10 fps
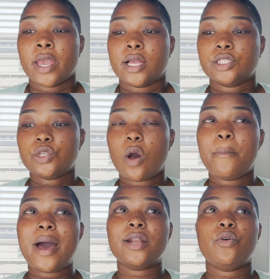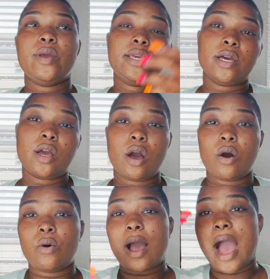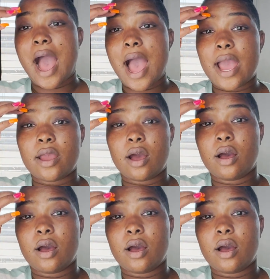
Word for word: And so about a week ago, I,